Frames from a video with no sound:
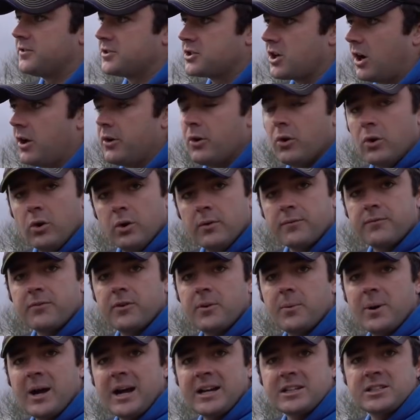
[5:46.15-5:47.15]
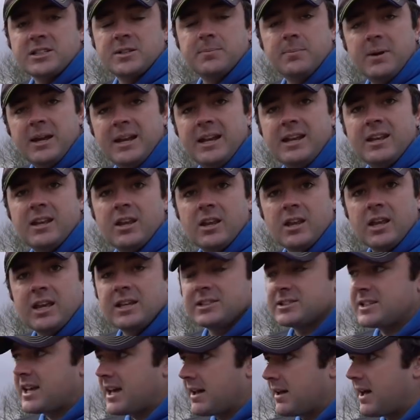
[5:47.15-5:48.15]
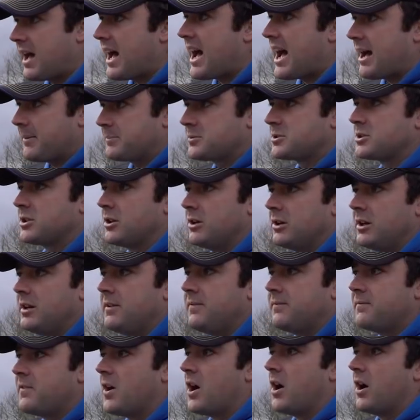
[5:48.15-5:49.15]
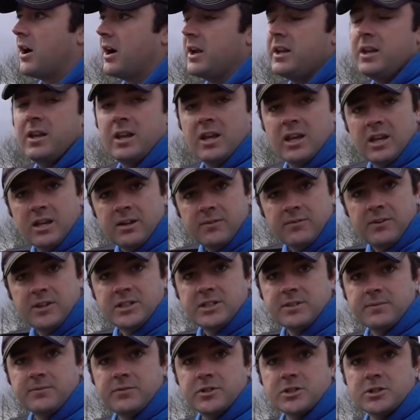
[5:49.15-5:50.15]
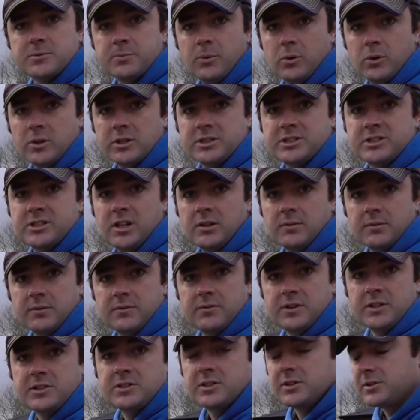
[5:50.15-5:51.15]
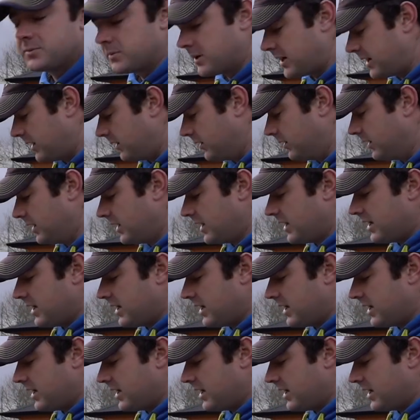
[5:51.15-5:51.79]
It's got an all-through action, meaning that it's absolutely fine fishing for smaller silverfish as well.